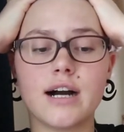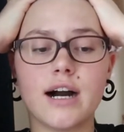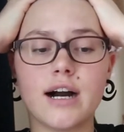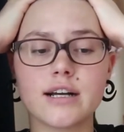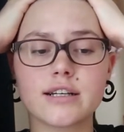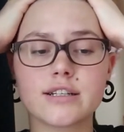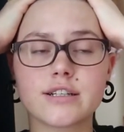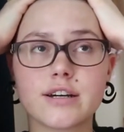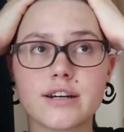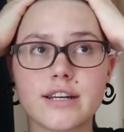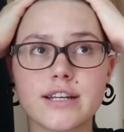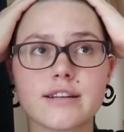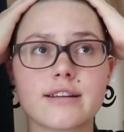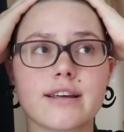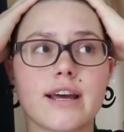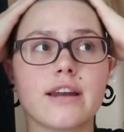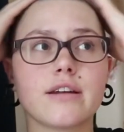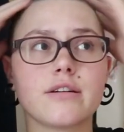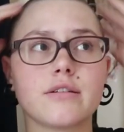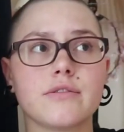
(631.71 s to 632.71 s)
I cut it
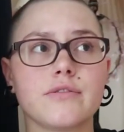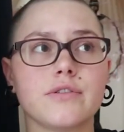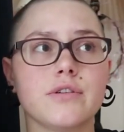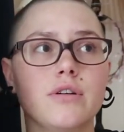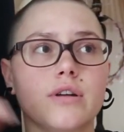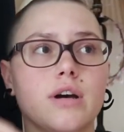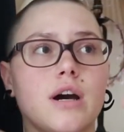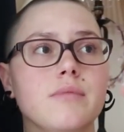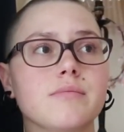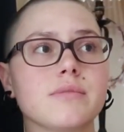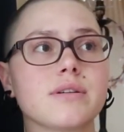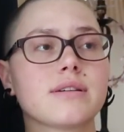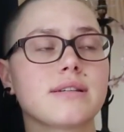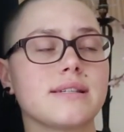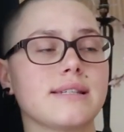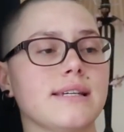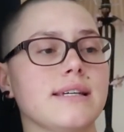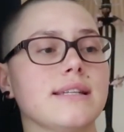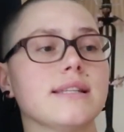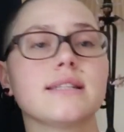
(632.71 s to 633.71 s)
again a few times
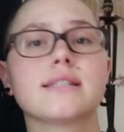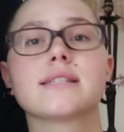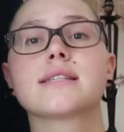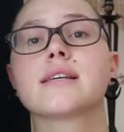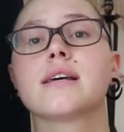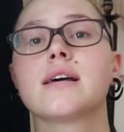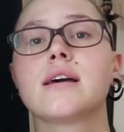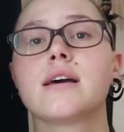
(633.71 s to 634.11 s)
since